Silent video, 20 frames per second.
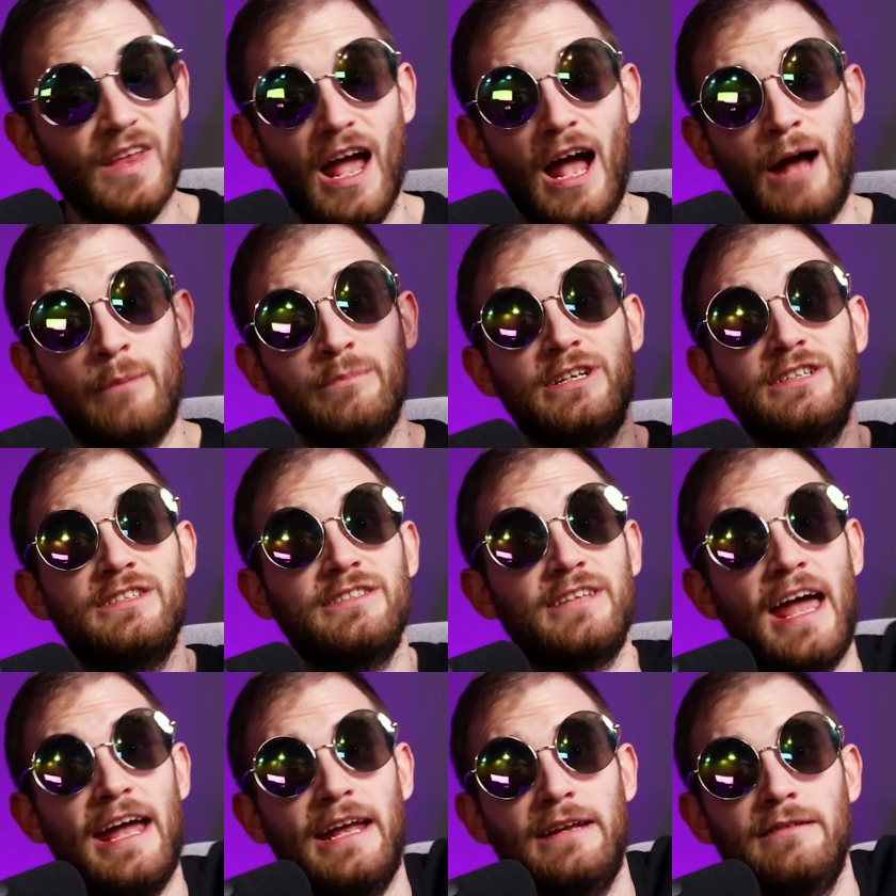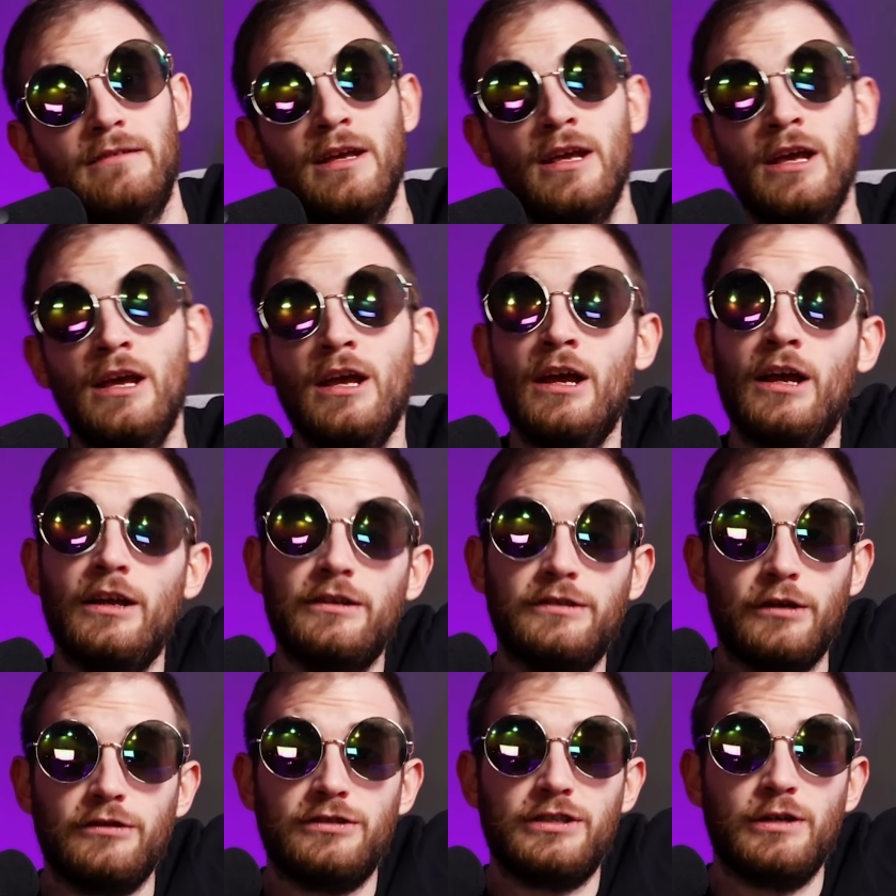I'm just saying.
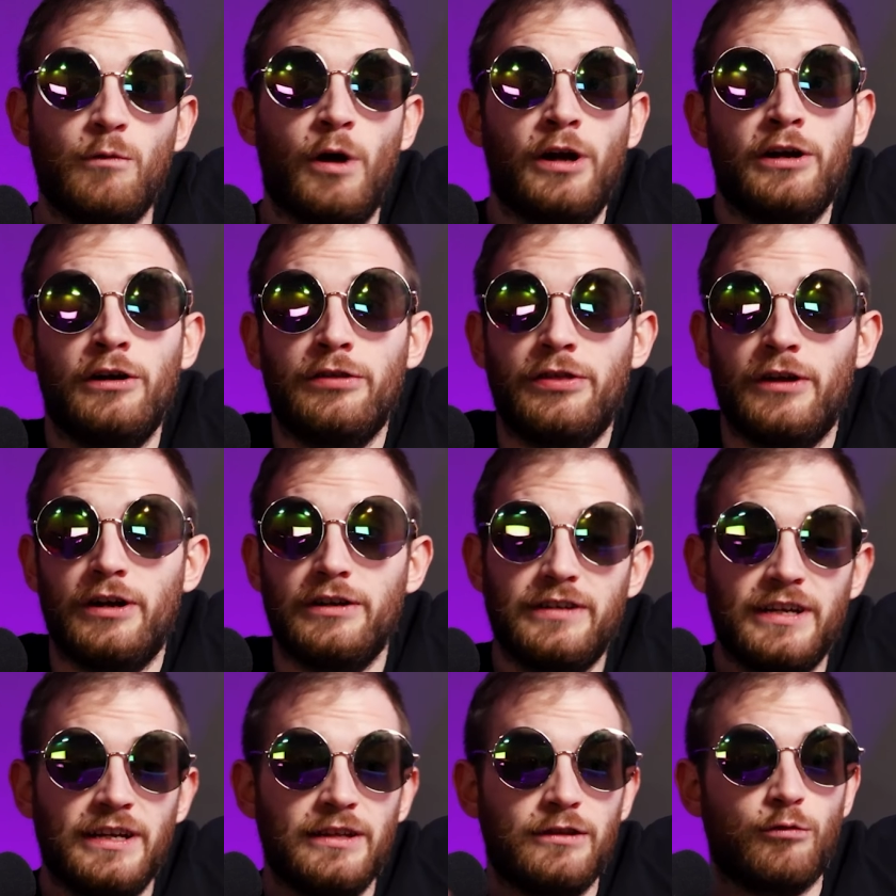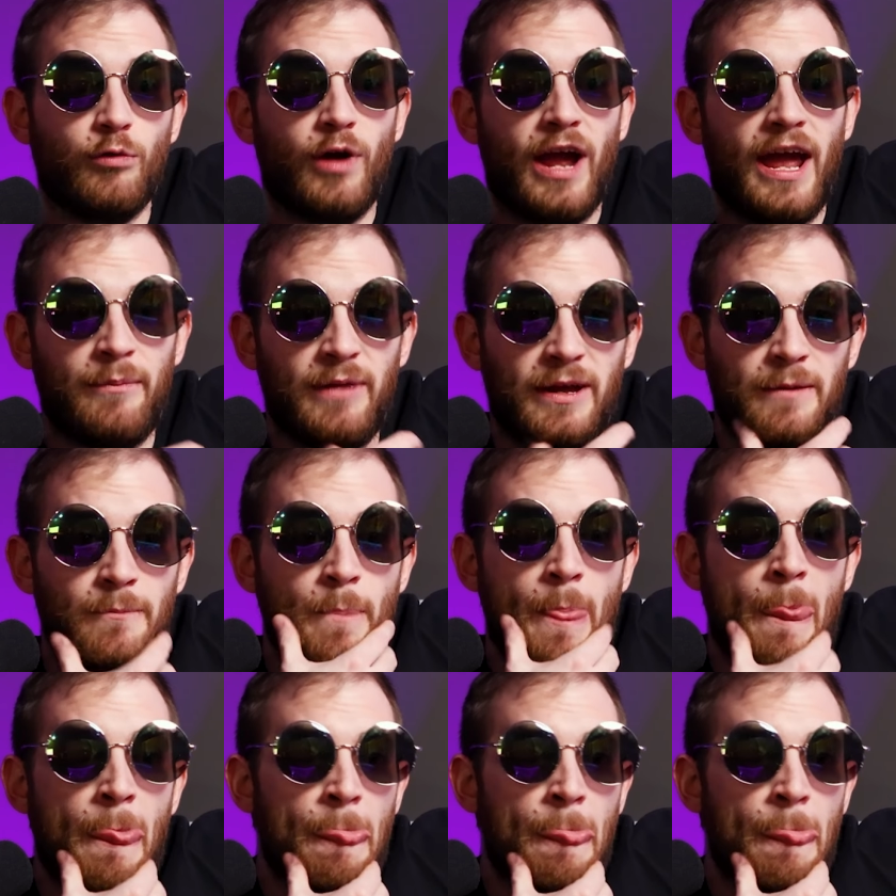So won her 13th Grammy.